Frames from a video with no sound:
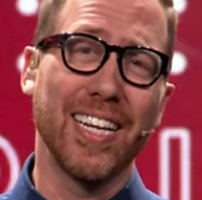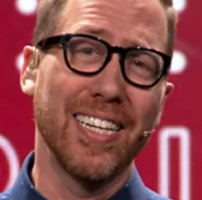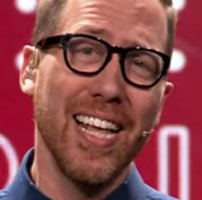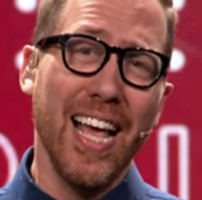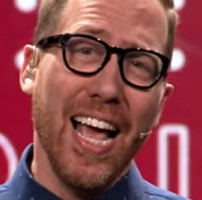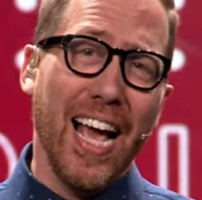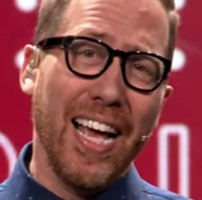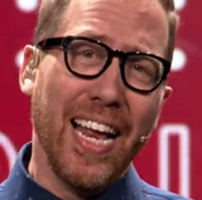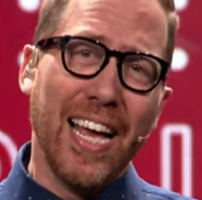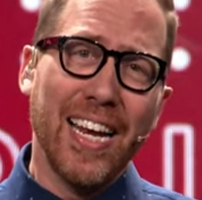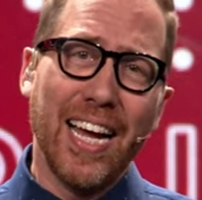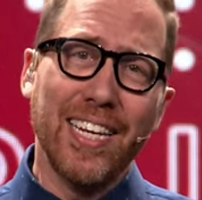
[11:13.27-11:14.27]
And,
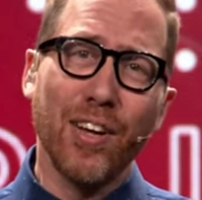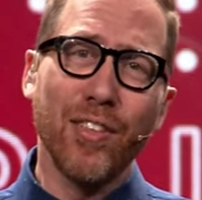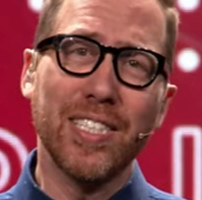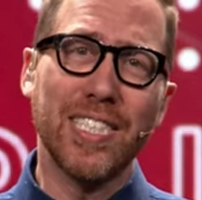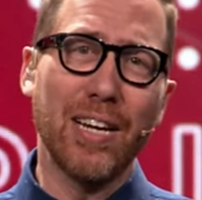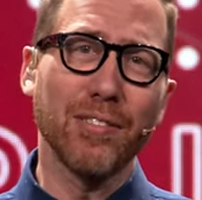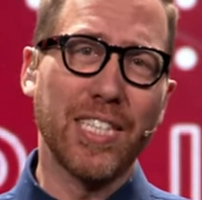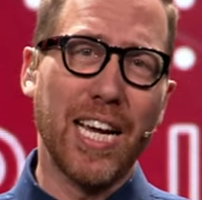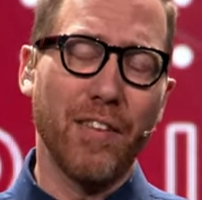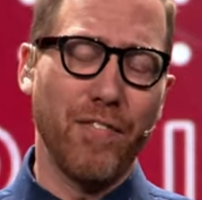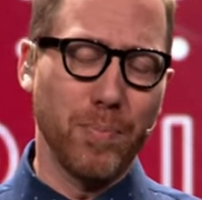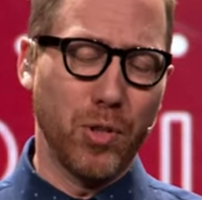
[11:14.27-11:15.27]
and I know this sounds
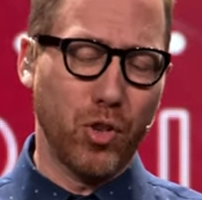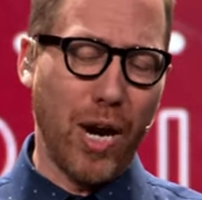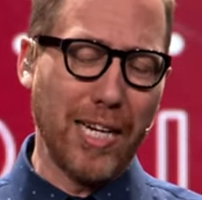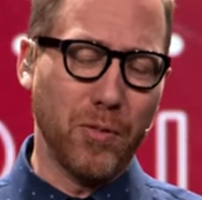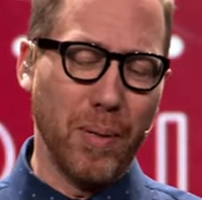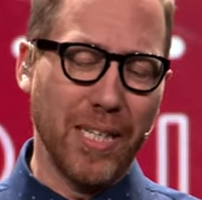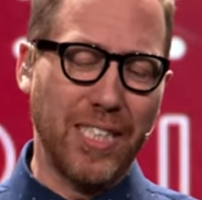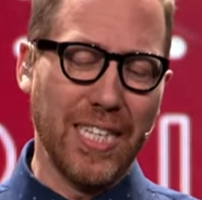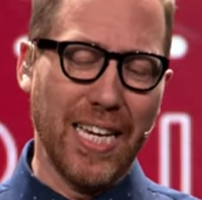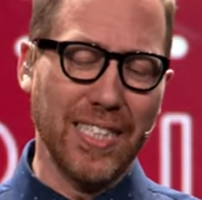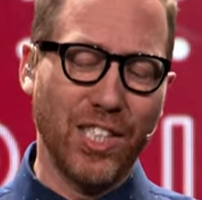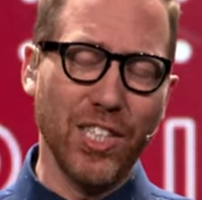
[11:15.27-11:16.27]
kind of abstract, but
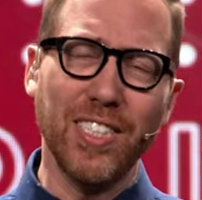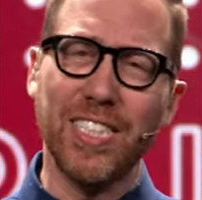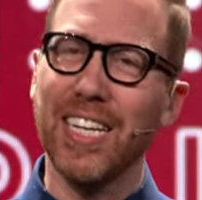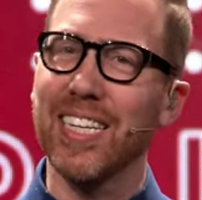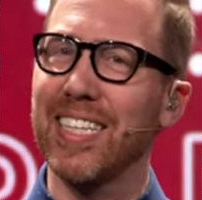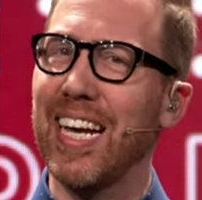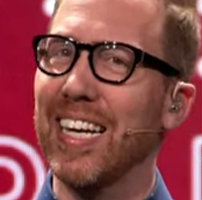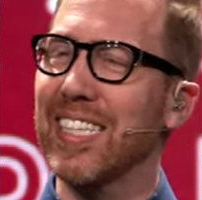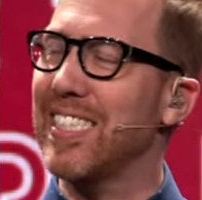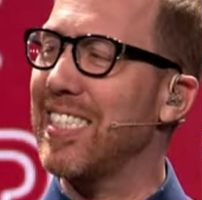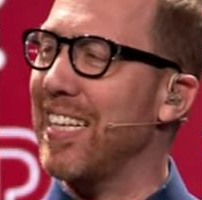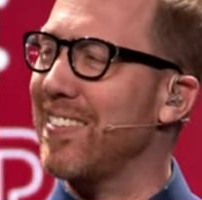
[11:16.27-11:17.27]
uh, just to kind of
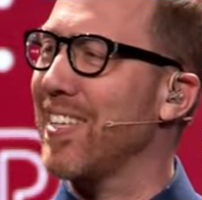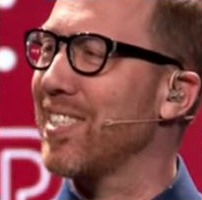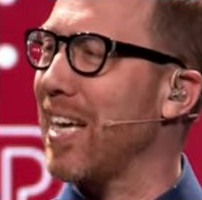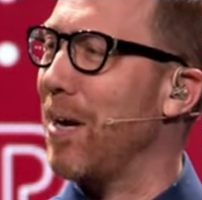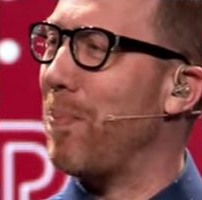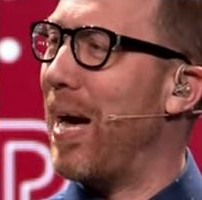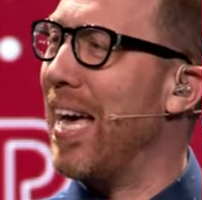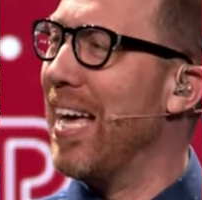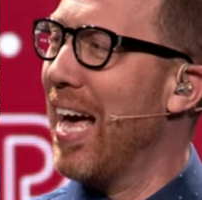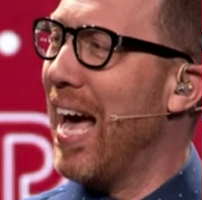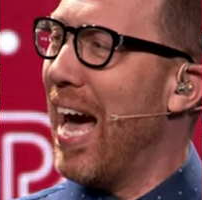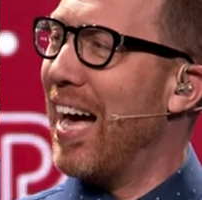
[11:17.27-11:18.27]
set this up, I,
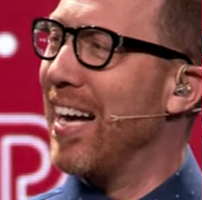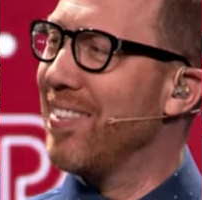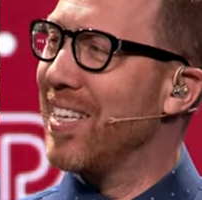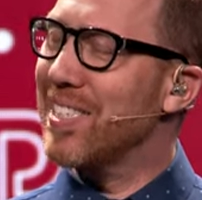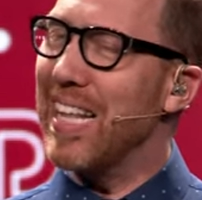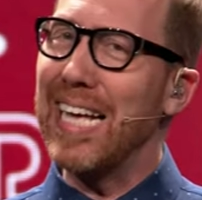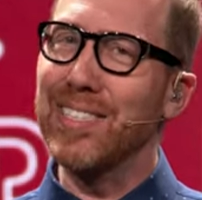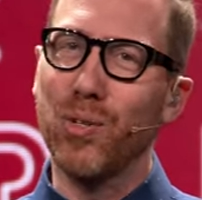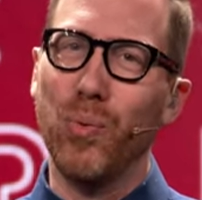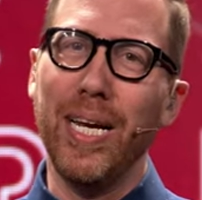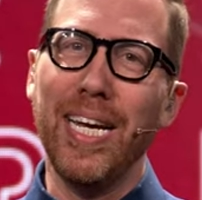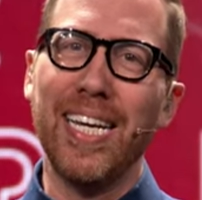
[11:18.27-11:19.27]
uh, this last
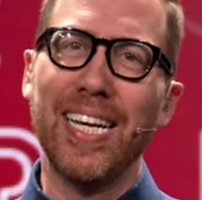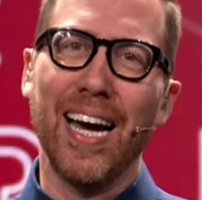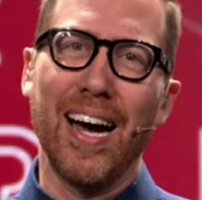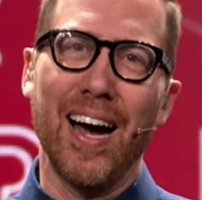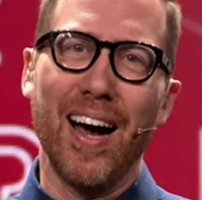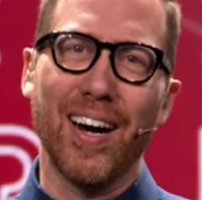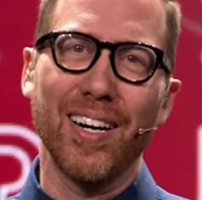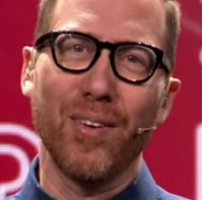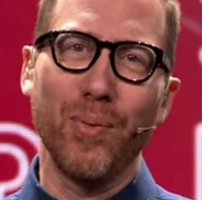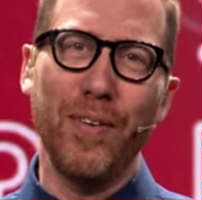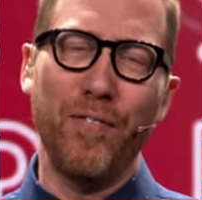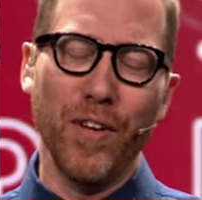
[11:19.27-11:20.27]
week uh, our,
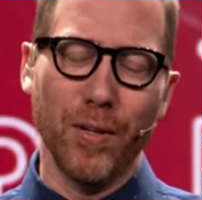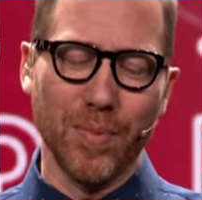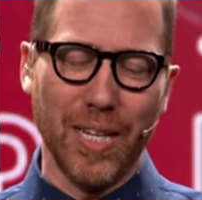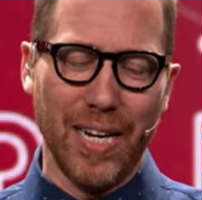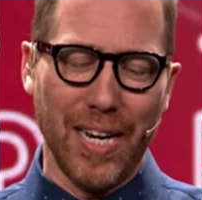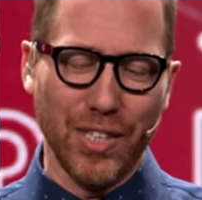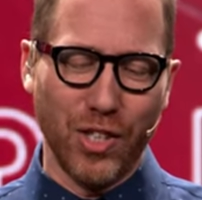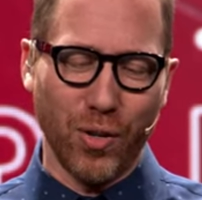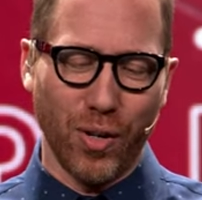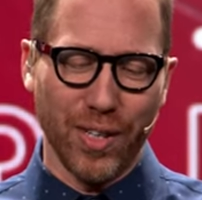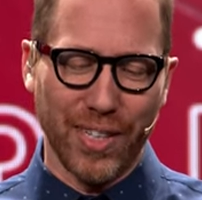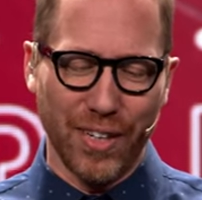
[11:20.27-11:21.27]
we filmed a, a,
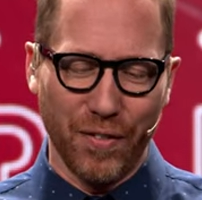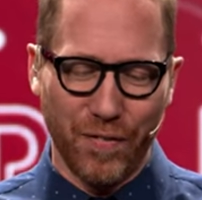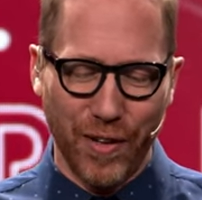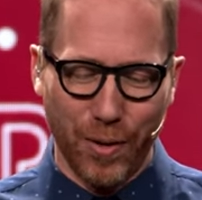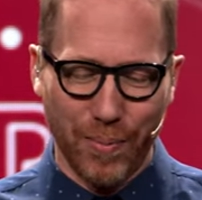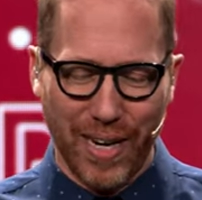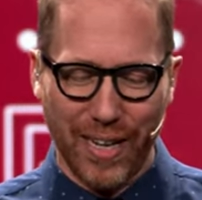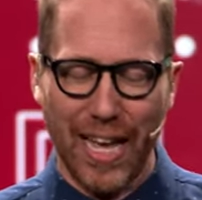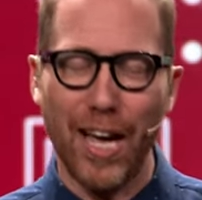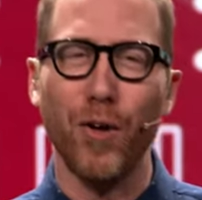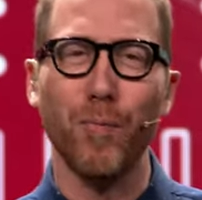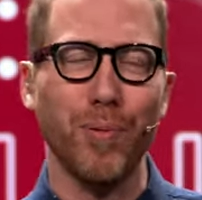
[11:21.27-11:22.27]
short little film that'll
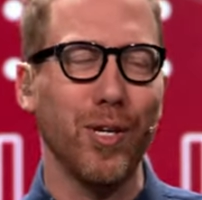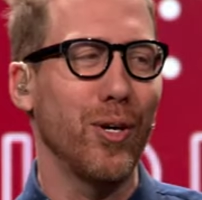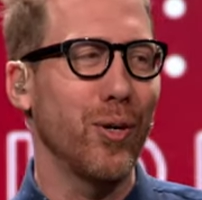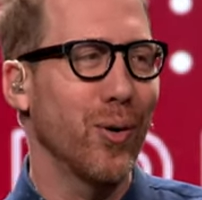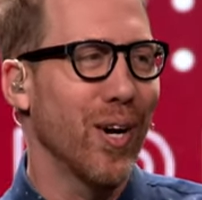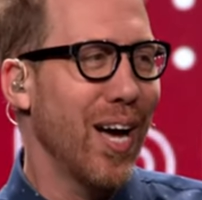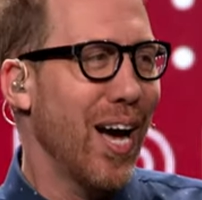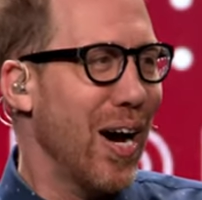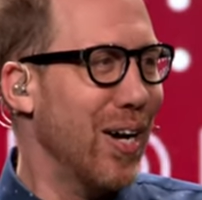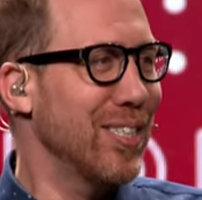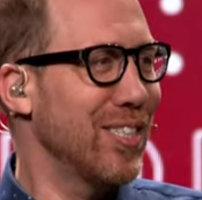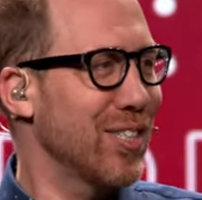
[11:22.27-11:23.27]
help you
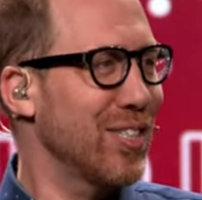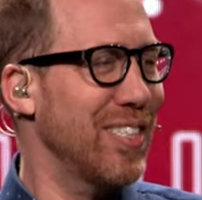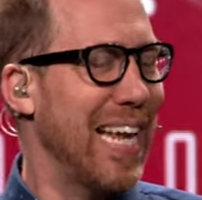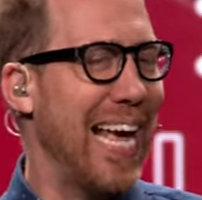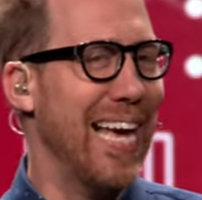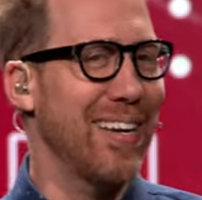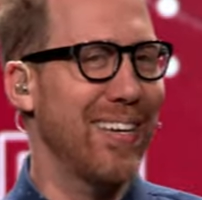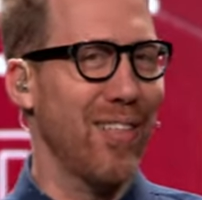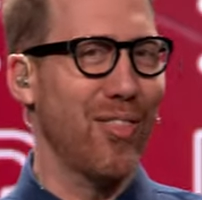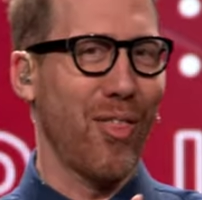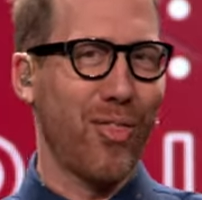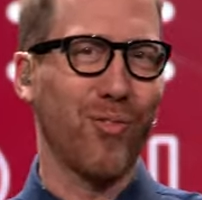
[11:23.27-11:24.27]
understand
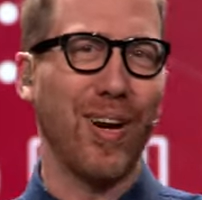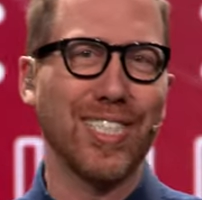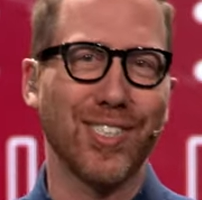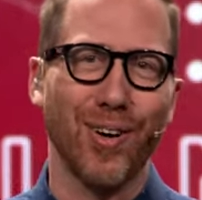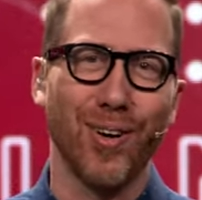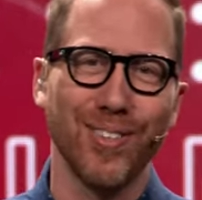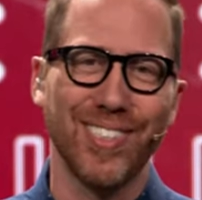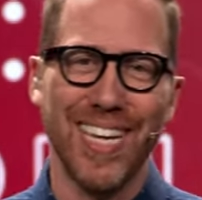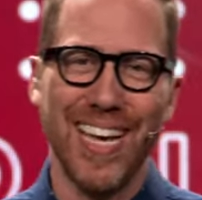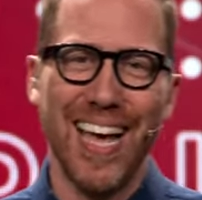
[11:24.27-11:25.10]
the threshold